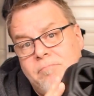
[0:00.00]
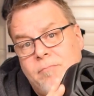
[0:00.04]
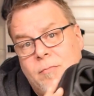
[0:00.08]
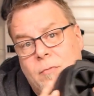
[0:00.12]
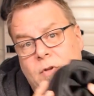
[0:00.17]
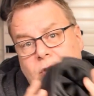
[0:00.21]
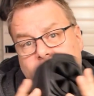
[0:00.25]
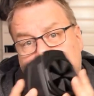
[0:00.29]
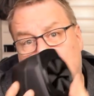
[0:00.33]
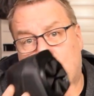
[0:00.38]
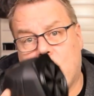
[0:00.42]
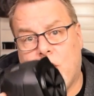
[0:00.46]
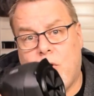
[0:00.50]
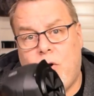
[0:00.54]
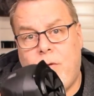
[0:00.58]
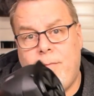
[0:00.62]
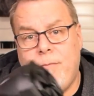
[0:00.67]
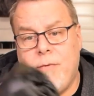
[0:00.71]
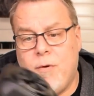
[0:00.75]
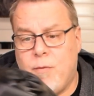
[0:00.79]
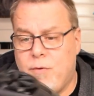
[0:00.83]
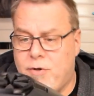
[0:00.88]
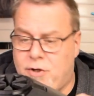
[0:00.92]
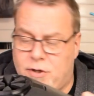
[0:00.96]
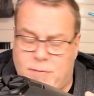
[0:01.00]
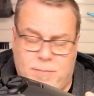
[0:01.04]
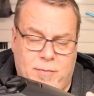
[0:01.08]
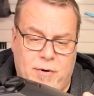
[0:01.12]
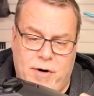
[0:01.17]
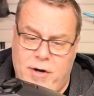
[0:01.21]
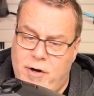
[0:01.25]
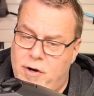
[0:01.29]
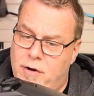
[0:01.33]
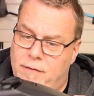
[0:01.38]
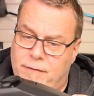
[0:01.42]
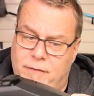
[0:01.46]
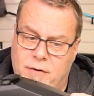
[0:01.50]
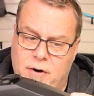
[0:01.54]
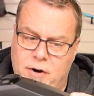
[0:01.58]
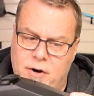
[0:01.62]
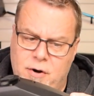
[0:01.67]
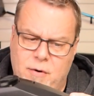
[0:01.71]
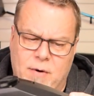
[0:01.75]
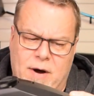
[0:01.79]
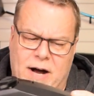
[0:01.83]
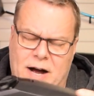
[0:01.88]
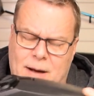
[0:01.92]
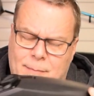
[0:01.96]
total, which is pretty good for a new
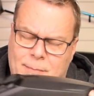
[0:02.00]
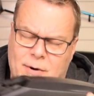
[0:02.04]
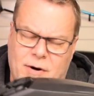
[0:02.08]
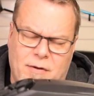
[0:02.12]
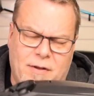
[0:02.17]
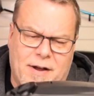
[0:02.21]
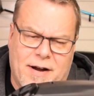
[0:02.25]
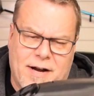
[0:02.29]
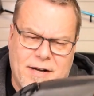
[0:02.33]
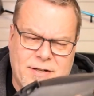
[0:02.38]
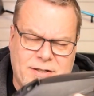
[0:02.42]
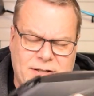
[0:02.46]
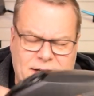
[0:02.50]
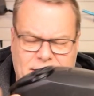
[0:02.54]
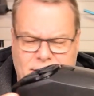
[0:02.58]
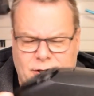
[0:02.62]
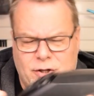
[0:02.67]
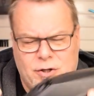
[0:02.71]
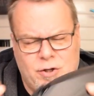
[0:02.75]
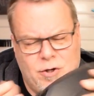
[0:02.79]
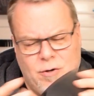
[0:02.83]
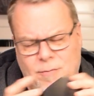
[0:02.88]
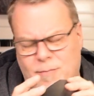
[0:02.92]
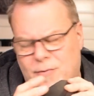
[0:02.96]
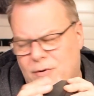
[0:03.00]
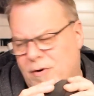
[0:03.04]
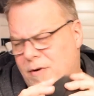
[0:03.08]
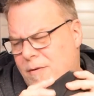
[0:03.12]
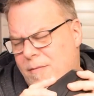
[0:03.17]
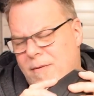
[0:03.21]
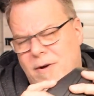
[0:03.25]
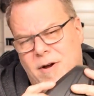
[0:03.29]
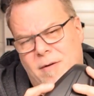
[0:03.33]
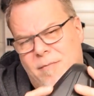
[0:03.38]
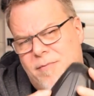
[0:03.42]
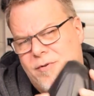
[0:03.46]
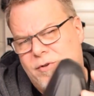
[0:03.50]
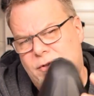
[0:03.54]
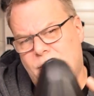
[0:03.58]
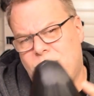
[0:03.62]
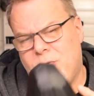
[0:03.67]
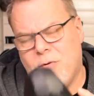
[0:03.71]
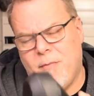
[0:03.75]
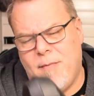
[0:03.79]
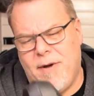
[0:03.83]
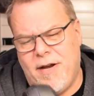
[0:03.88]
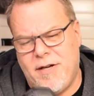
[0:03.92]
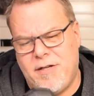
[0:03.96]
hopper, and like I said, super
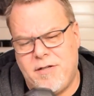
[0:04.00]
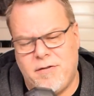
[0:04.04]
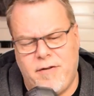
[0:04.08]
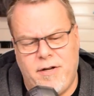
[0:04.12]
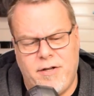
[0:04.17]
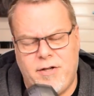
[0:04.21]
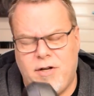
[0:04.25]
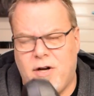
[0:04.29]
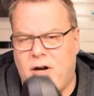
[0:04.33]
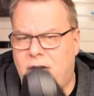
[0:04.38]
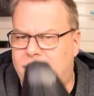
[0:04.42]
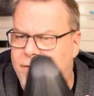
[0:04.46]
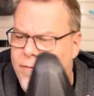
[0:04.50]
amazingly tough,